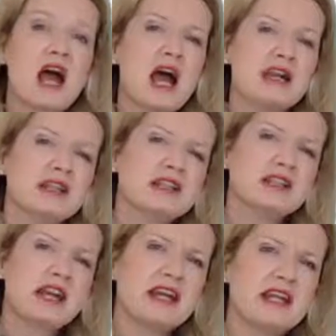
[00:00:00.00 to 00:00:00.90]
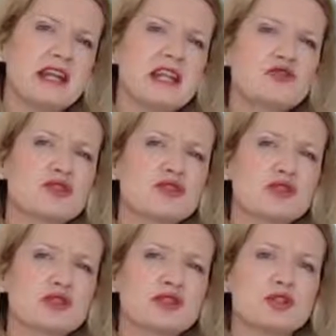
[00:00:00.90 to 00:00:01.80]
and you'll get an
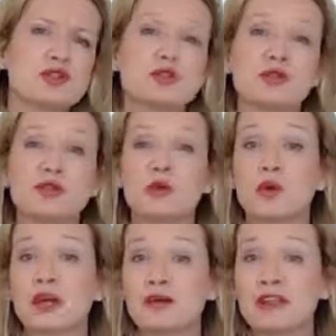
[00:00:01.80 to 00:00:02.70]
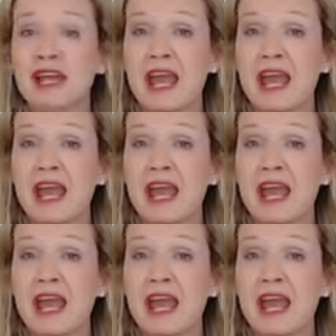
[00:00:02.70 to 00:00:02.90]
introduction to the query